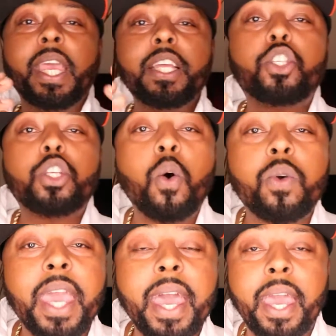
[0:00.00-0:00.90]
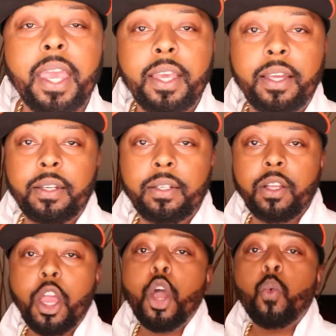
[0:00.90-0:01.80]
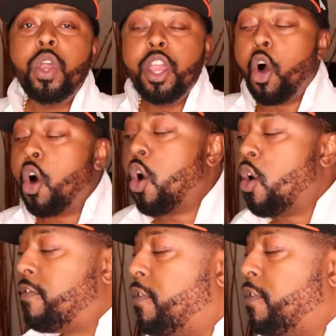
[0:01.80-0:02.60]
It's okay. We all